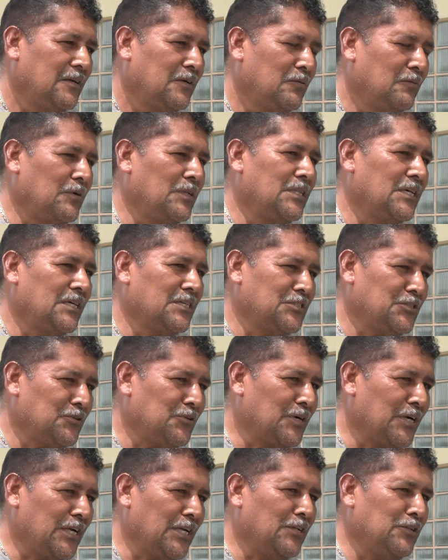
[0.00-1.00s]
with a
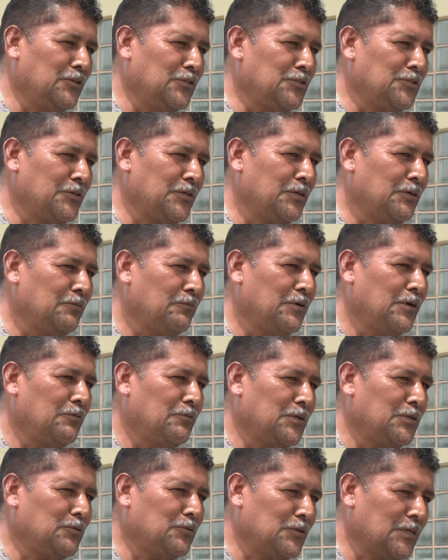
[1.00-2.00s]
sugar industry where
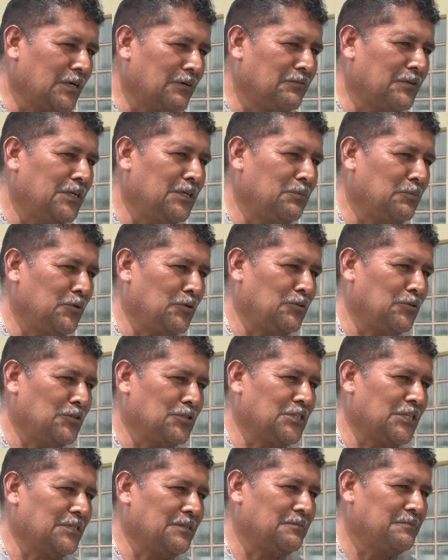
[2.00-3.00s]
we don't have any
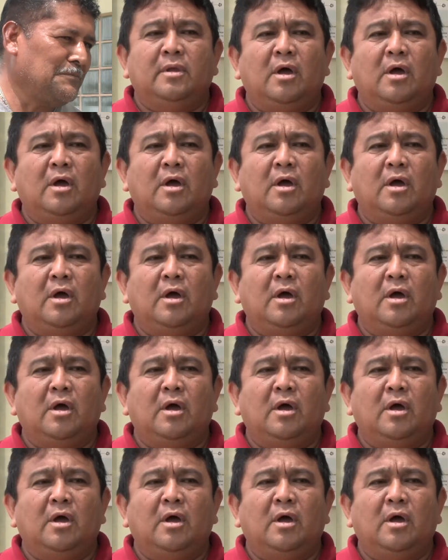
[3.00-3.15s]
production.